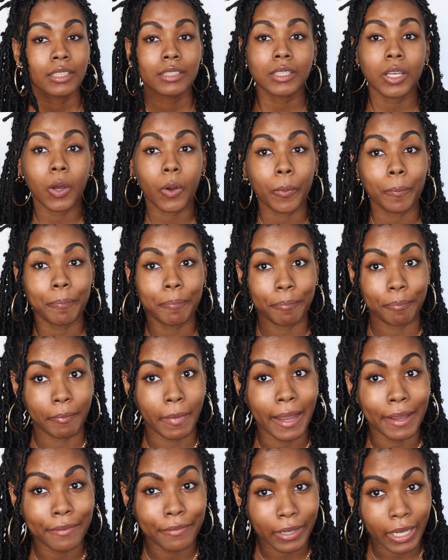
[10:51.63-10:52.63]
So
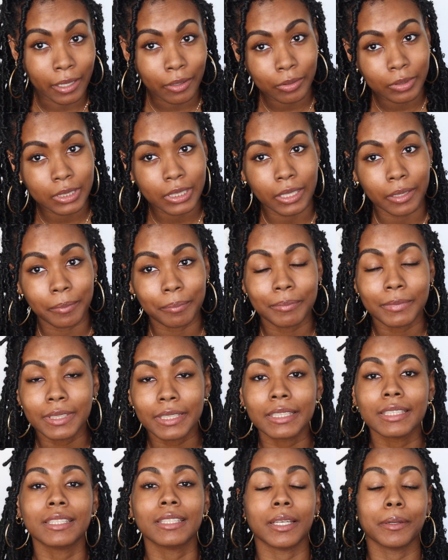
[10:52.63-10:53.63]
my final
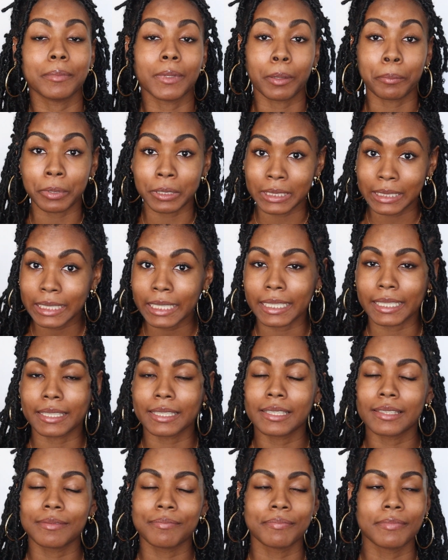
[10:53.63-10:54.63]
tip number
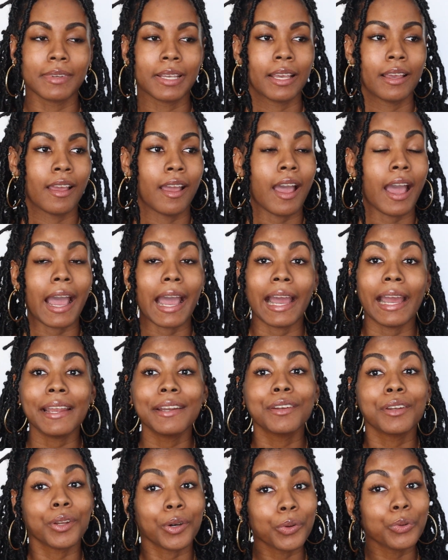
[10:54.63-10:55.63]
6. I
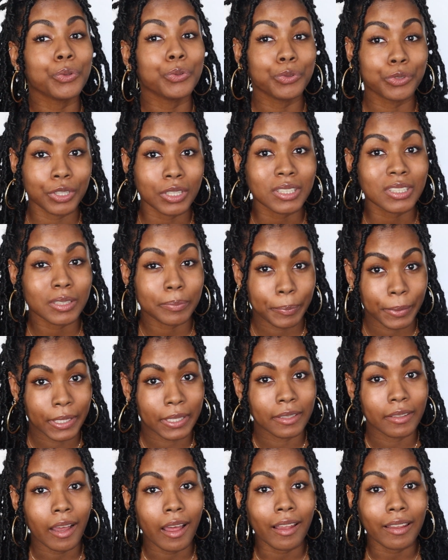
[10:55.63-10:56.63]
know you just
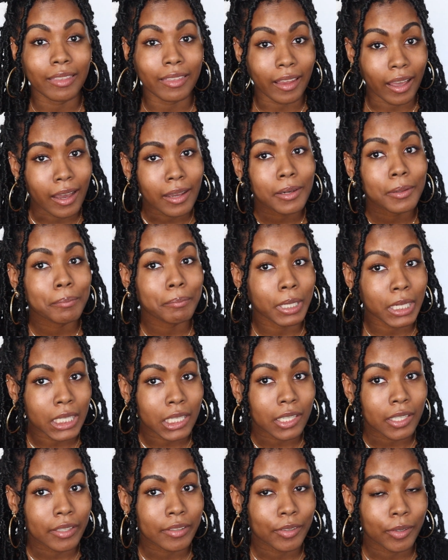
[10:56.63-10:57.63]
spent a lot of
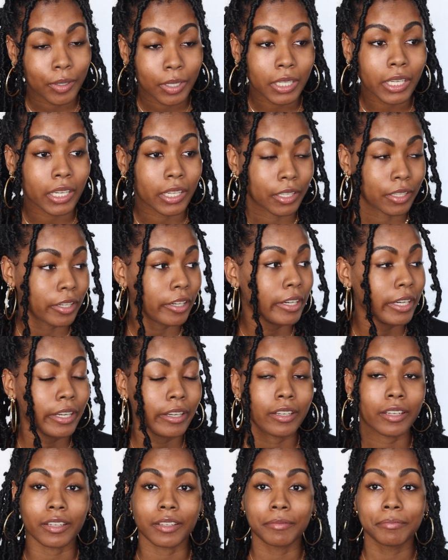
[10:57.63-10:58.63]
money on getting your hair
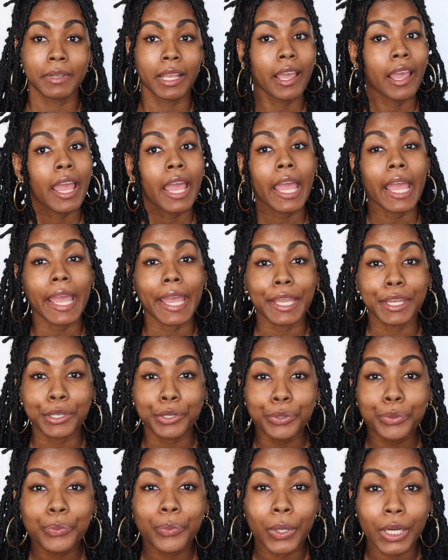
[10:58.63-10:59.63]
done and
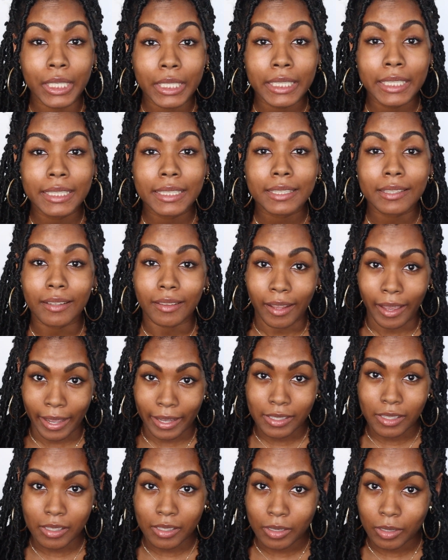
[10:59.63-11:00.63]
you want it to
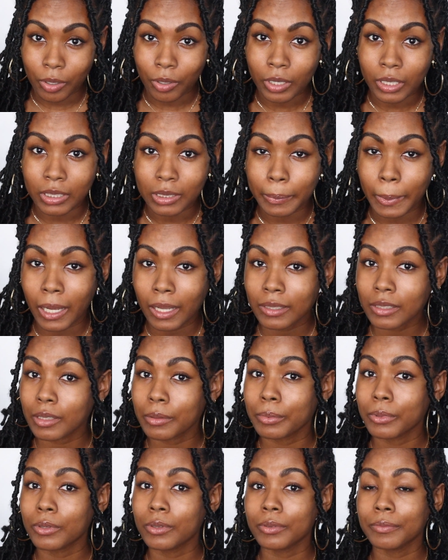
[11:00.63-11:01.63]
last as long as
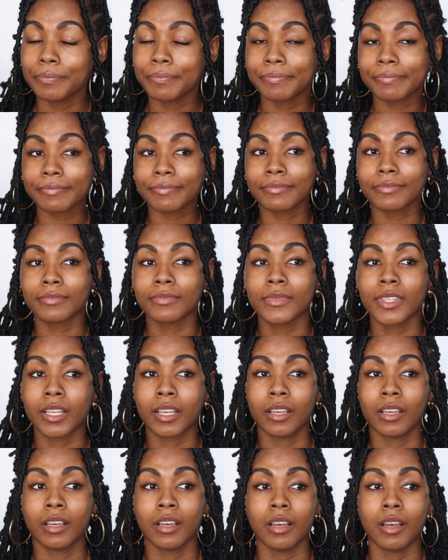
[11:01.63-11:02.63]
possible,
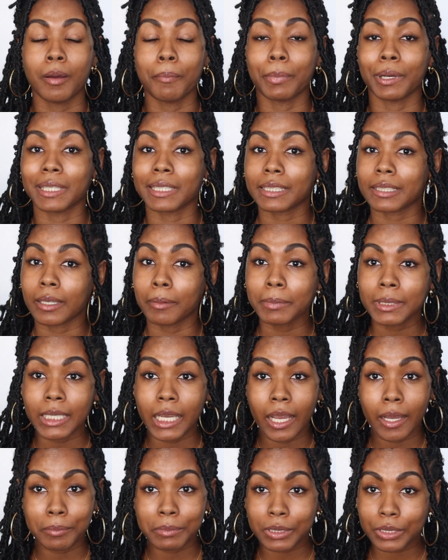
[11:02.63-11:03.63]
but
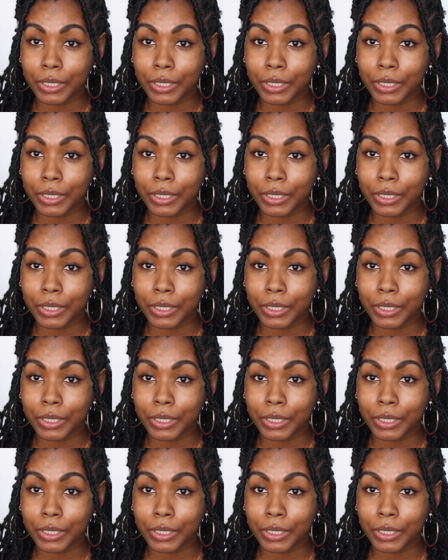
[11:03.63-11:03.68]
sometimes,